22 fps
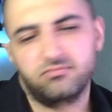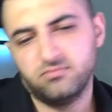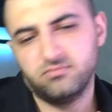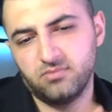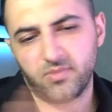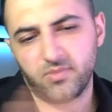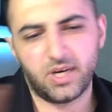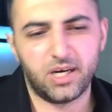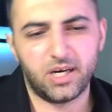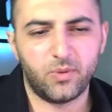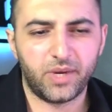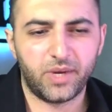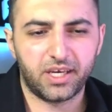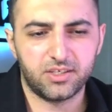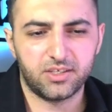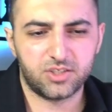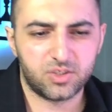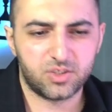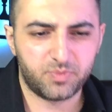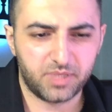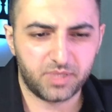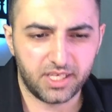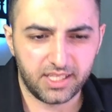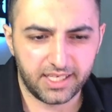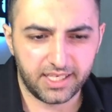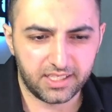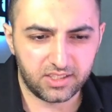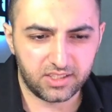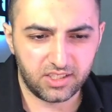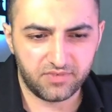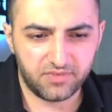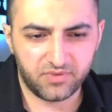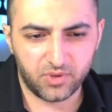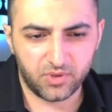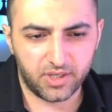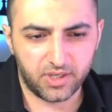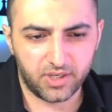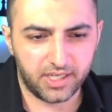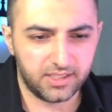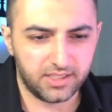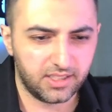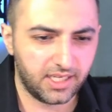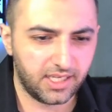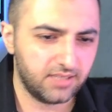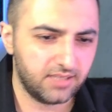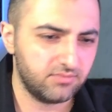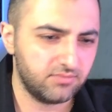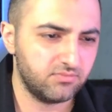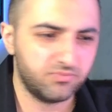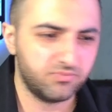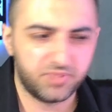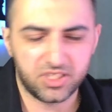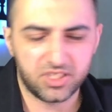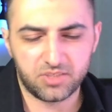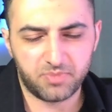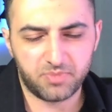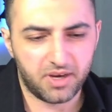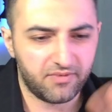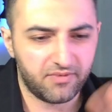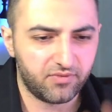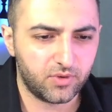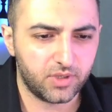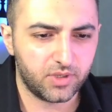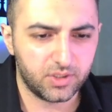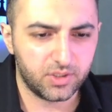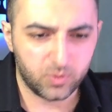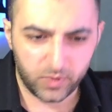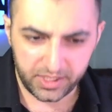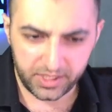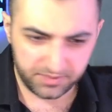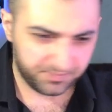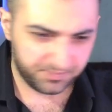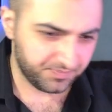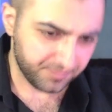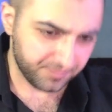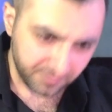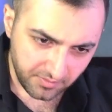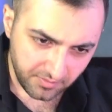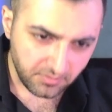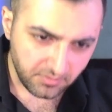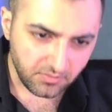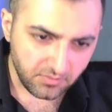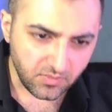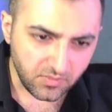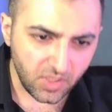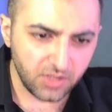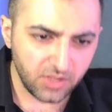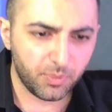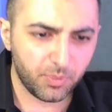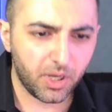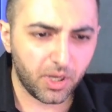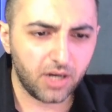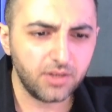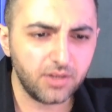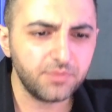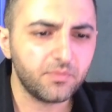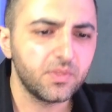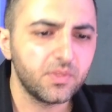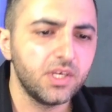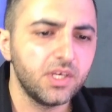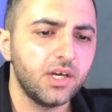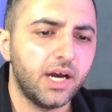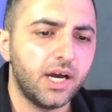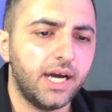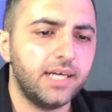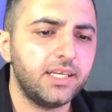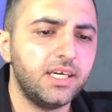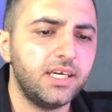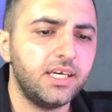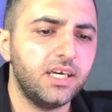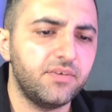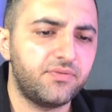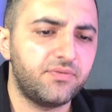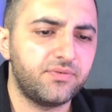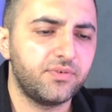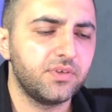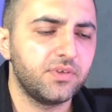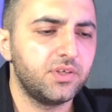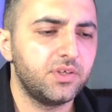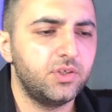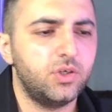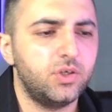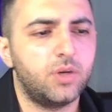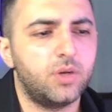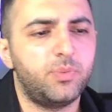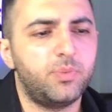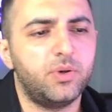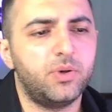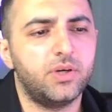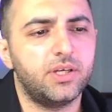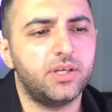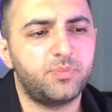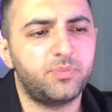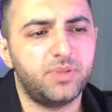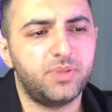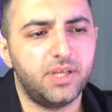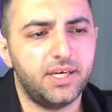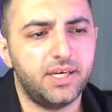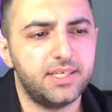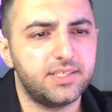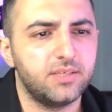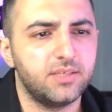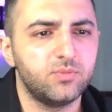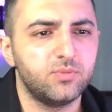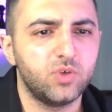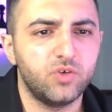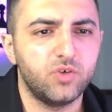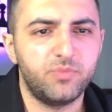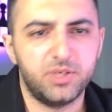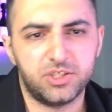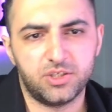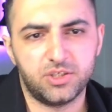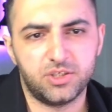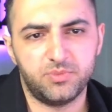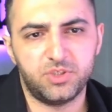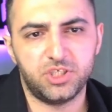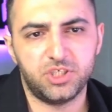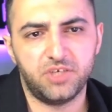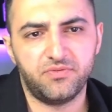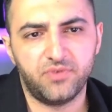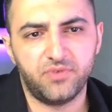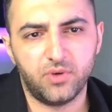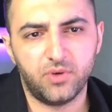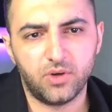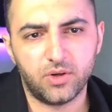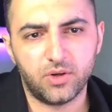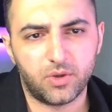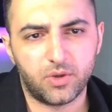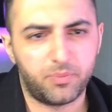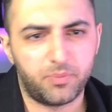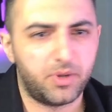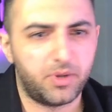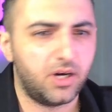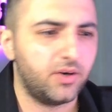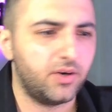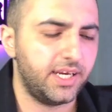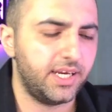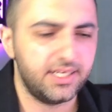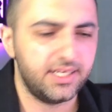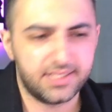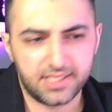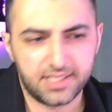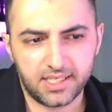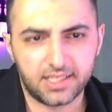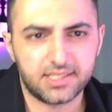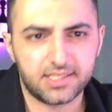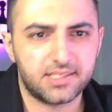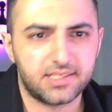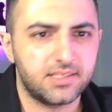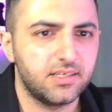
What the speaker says: Well, we can just play like d4 and then bishop f4 and win the pawn. And if your opponent plays the move bishop g4 or pawn a6,